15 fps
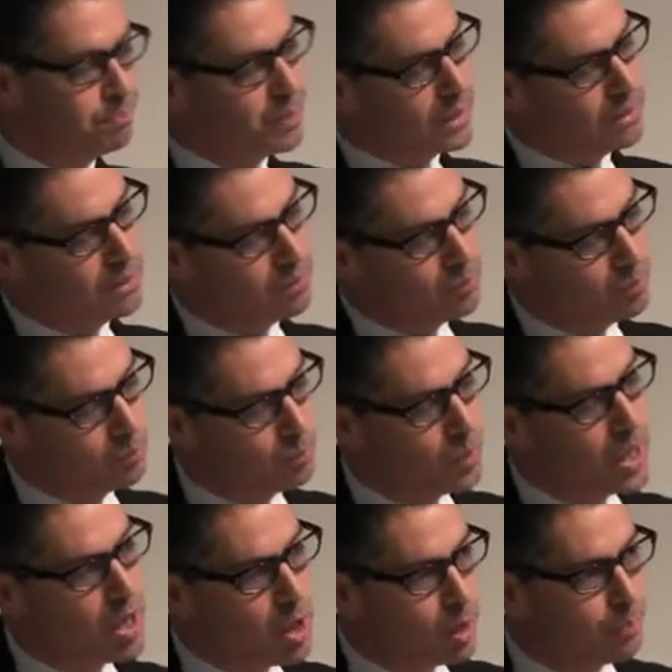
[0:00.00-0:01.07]
but
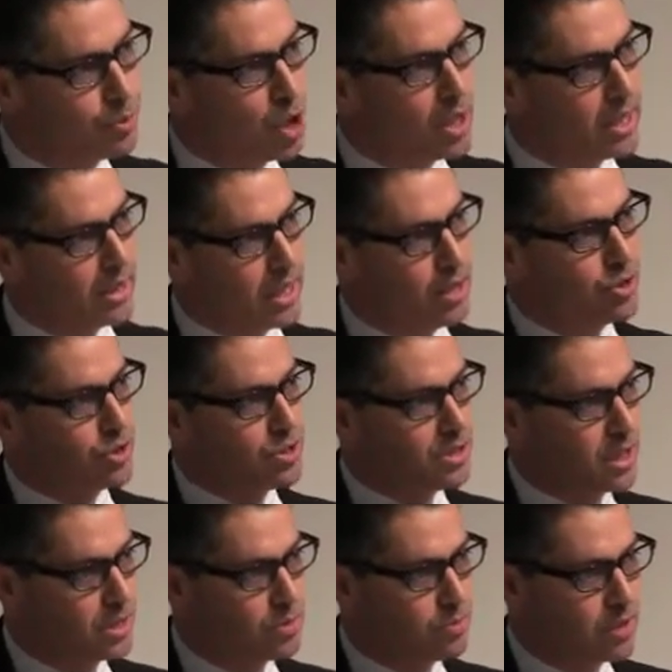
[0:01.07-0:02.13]
where our product
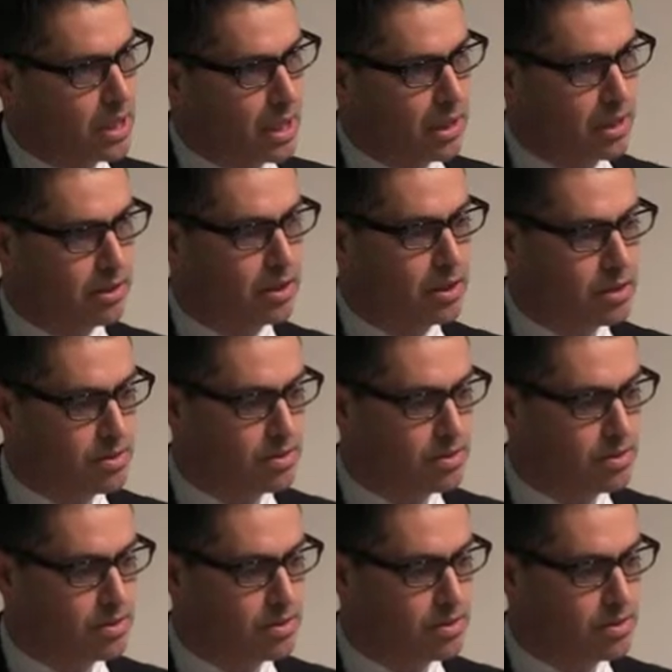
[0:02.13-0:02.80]
intersects with that, I think,